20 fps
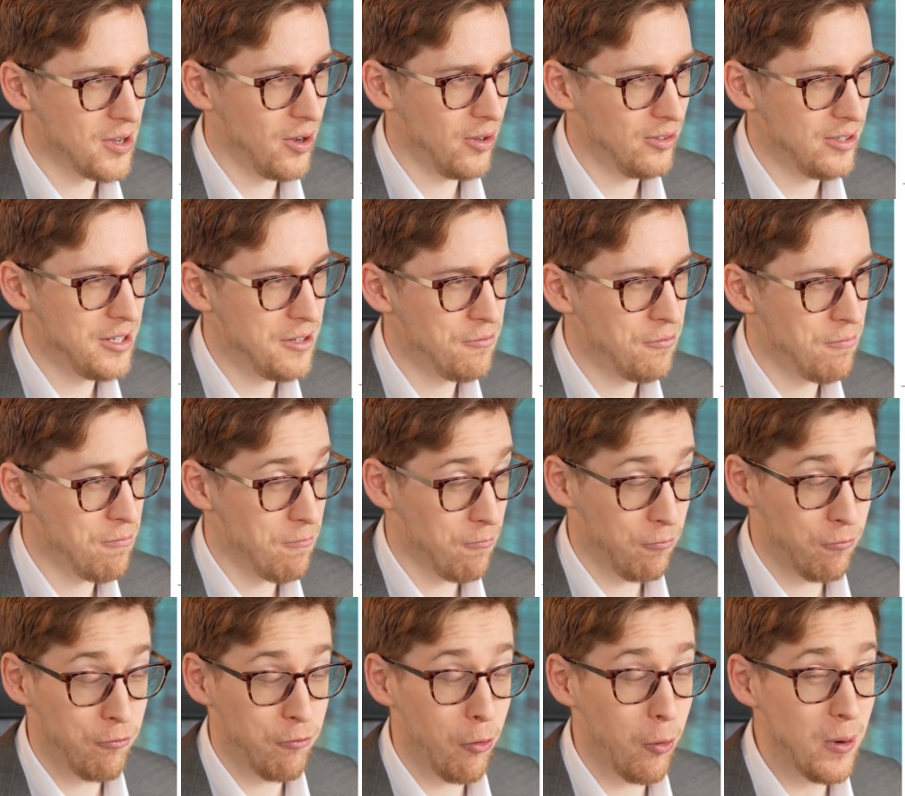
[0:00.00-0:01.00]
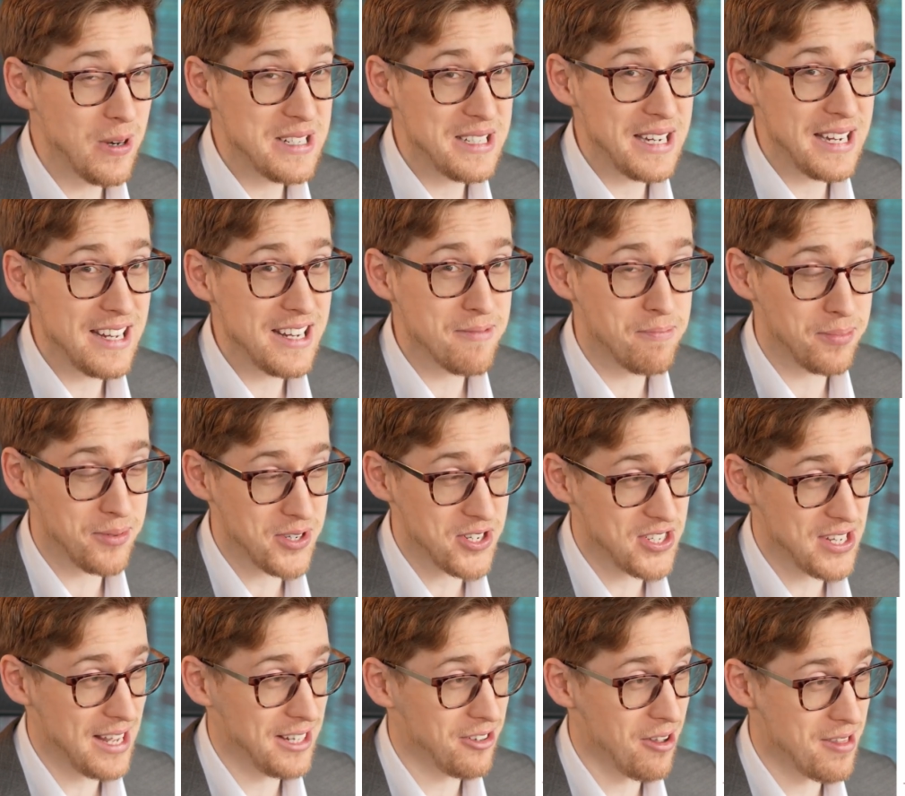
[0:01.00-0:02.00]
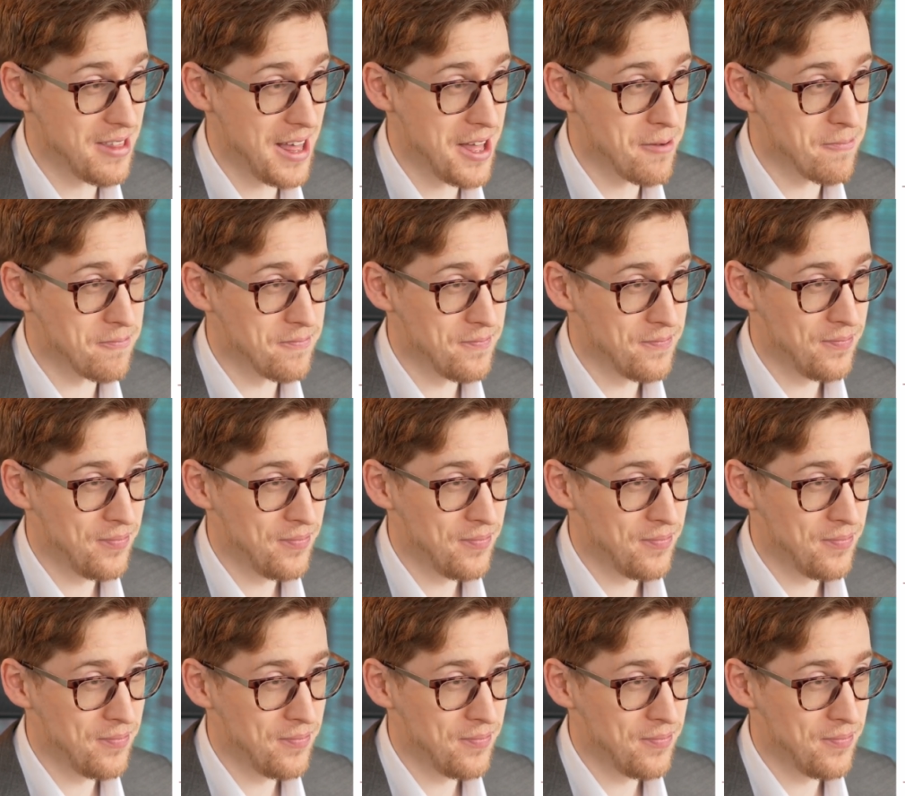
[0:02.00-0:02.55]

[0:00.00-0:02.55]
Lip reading: only 14% of them